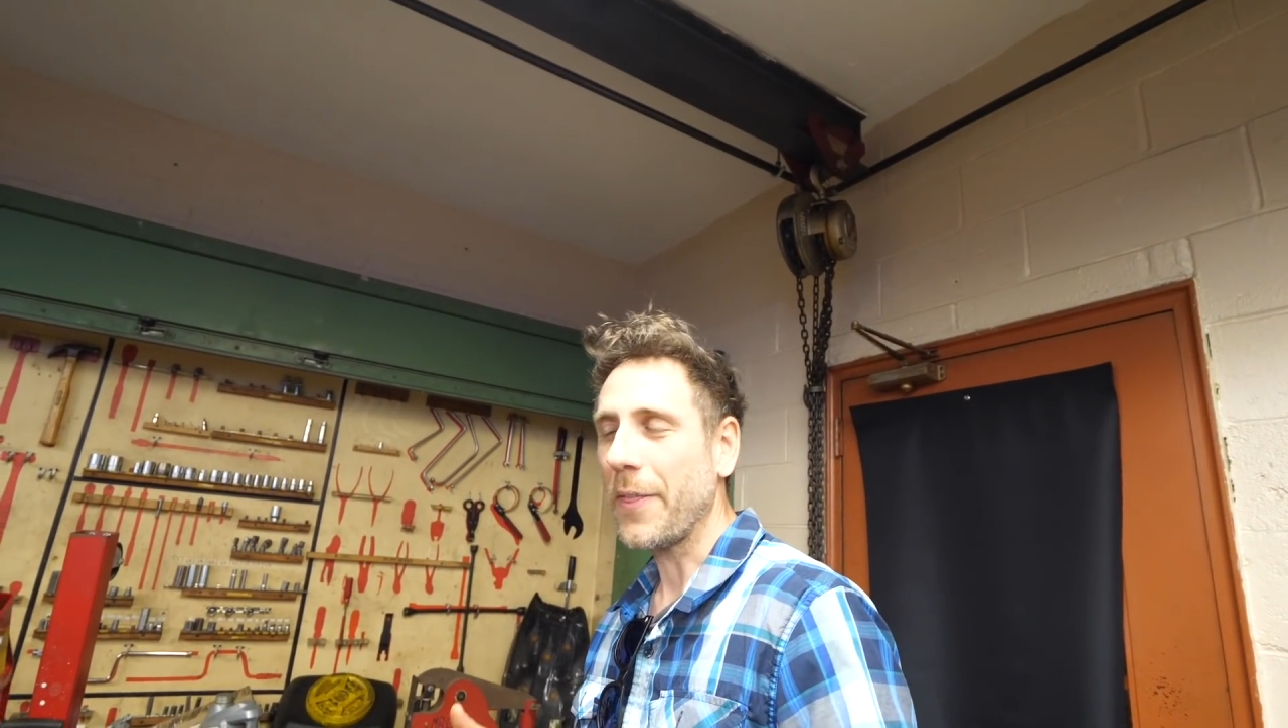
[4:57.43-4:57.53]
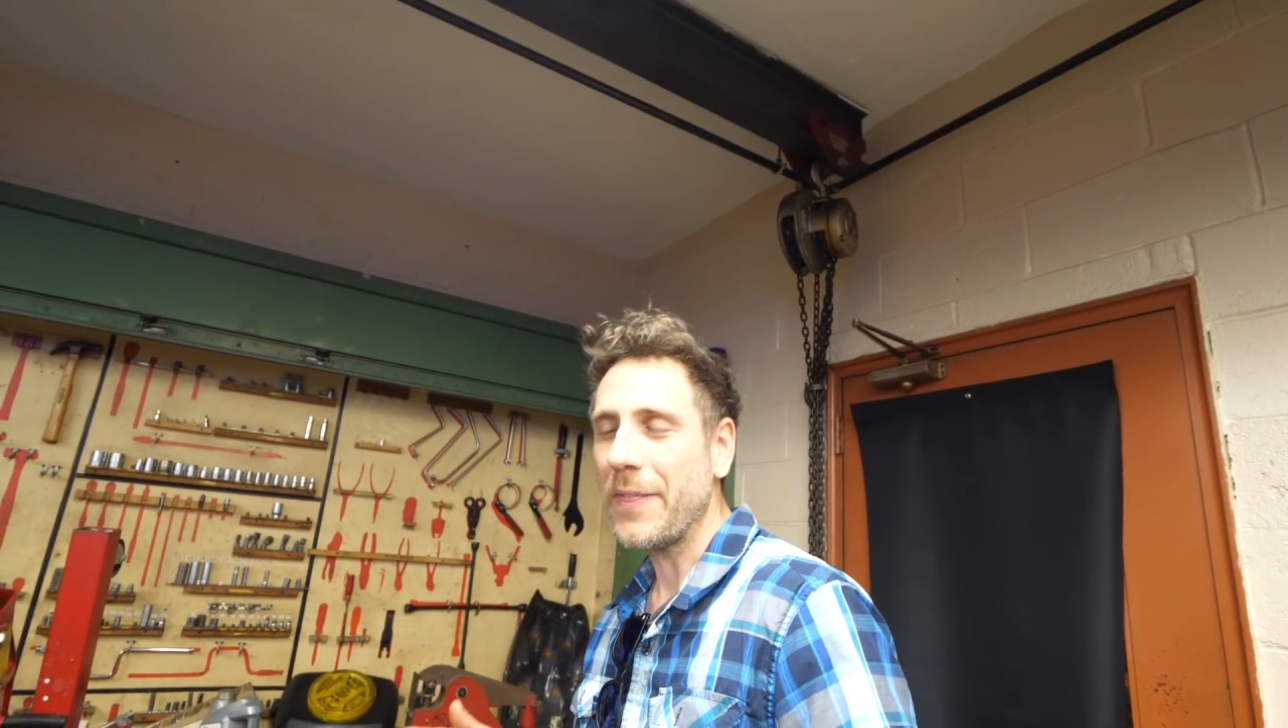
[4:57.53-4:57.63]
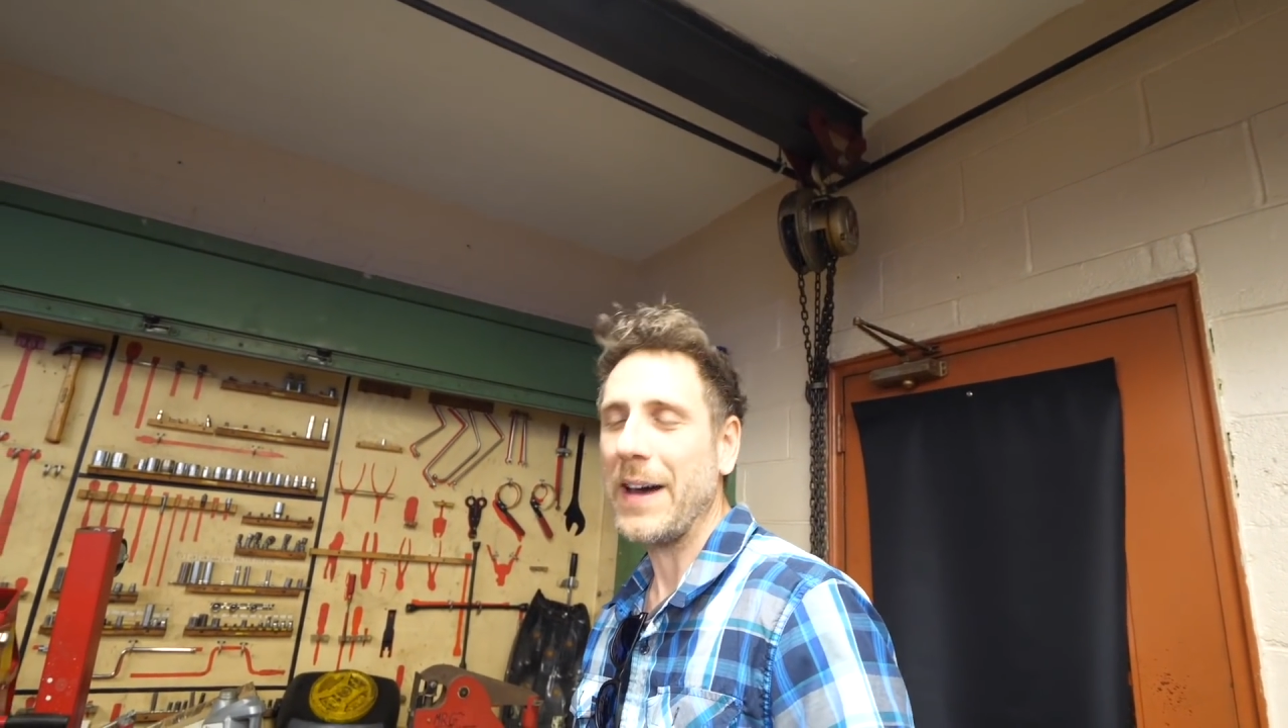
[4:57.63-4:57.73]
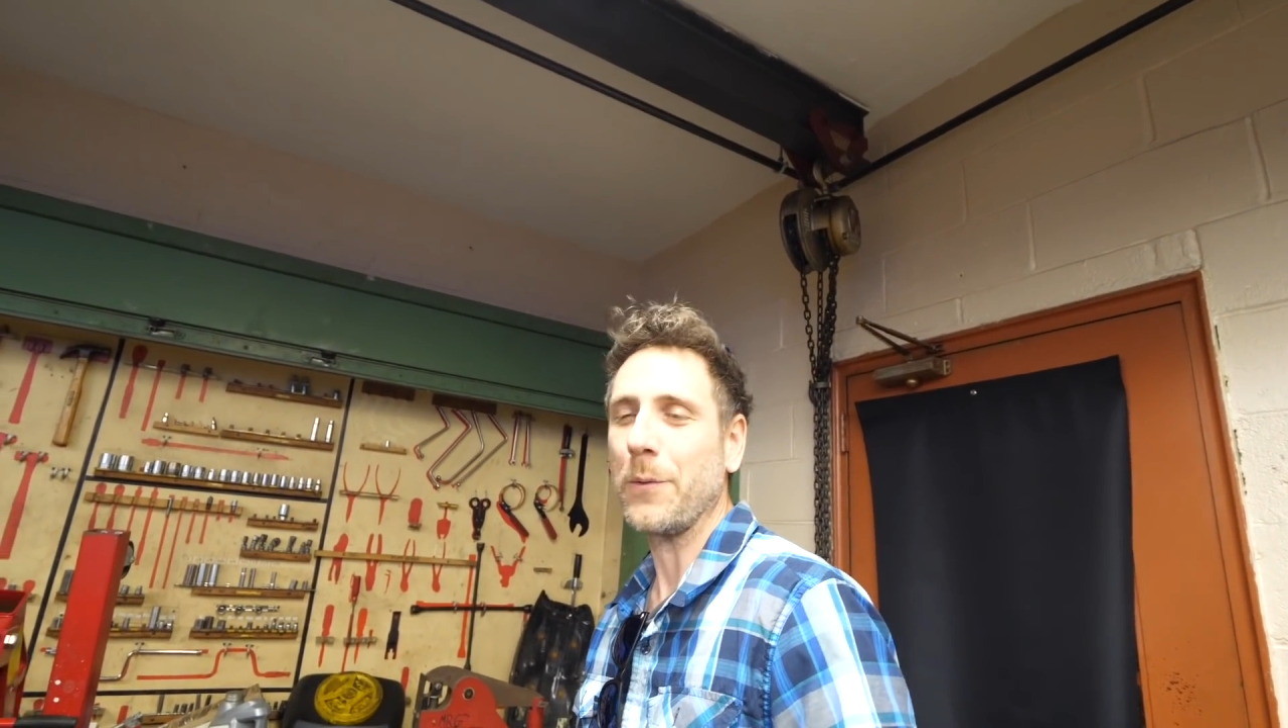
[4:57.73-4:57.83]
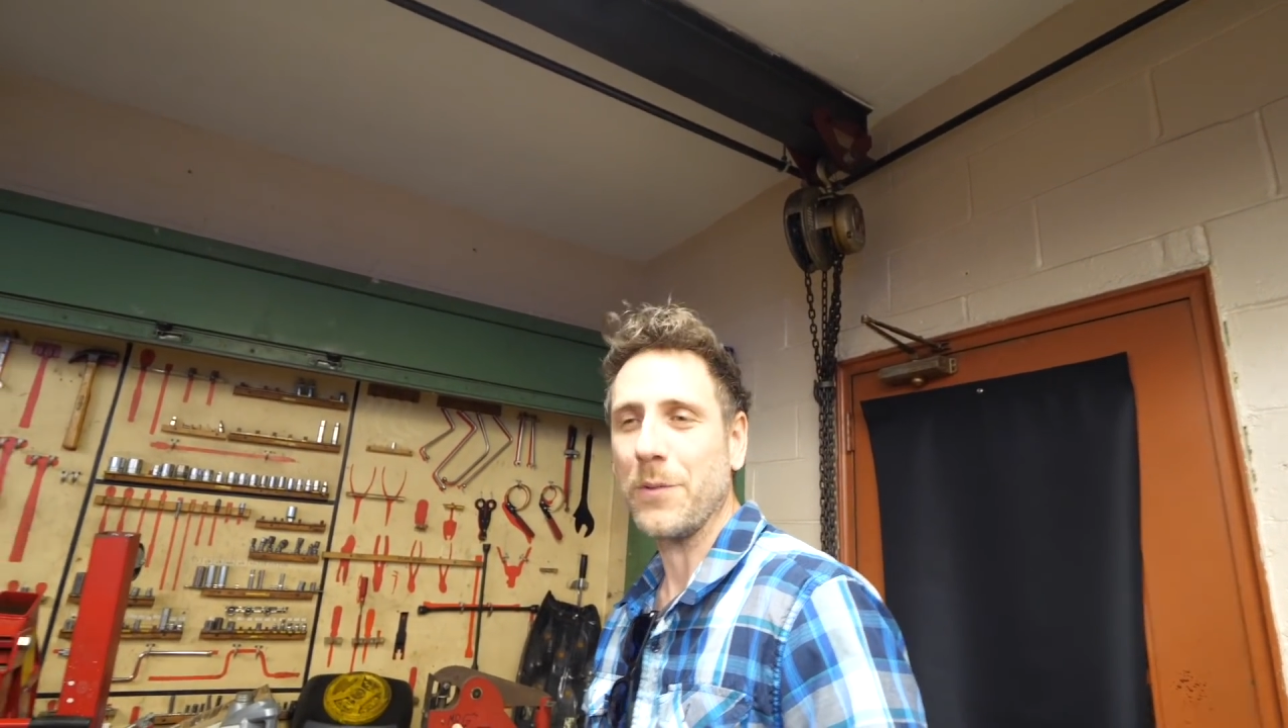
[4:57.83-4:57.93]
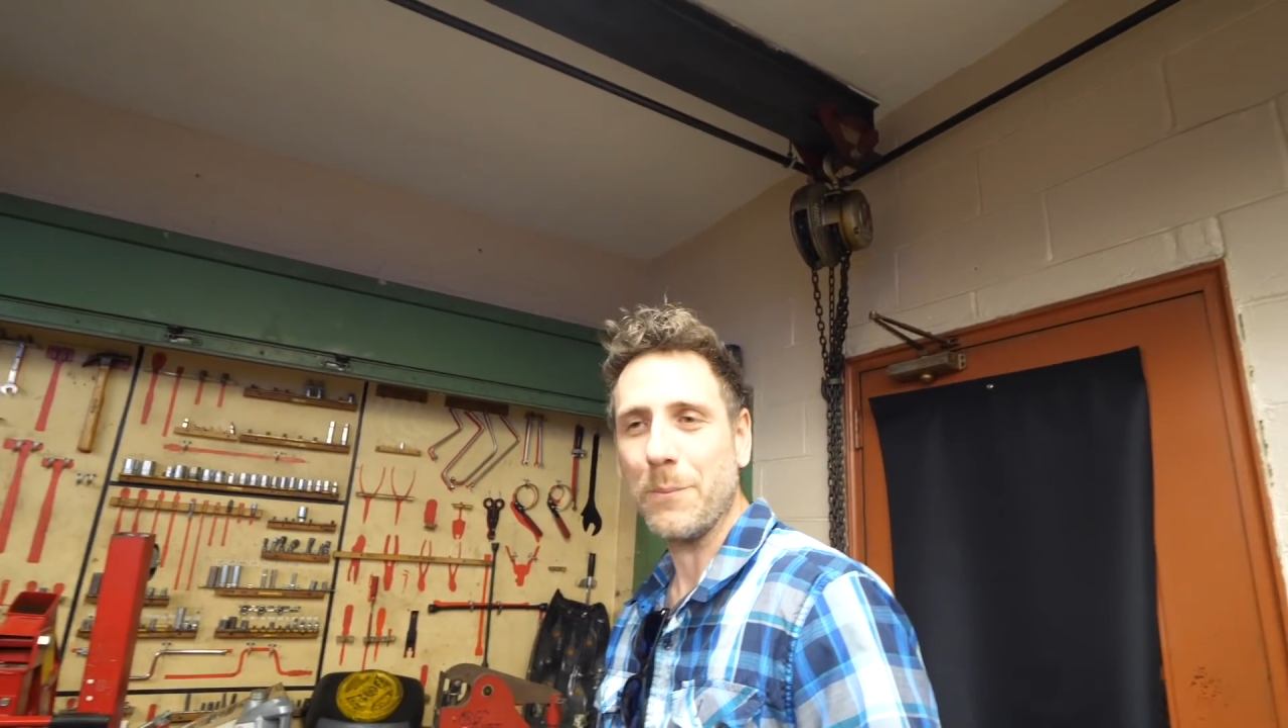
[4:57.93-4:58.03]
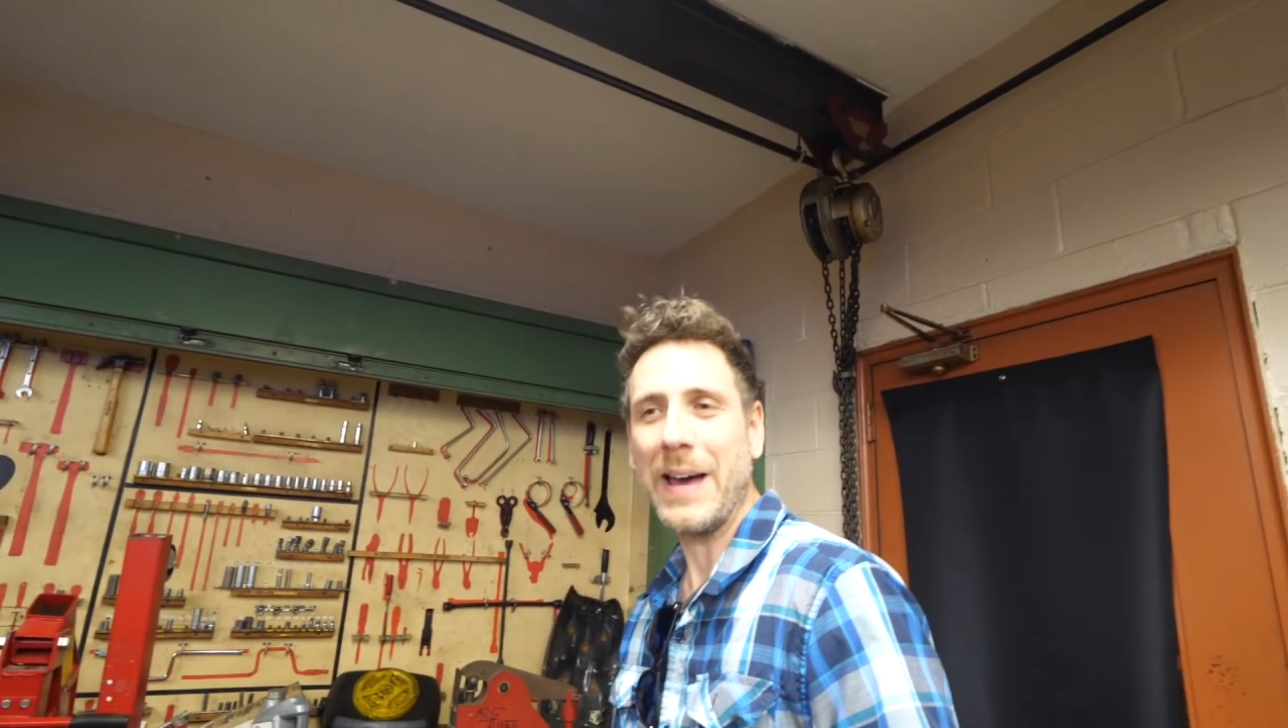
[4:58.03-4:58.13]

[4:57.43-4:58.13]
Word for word: 1,000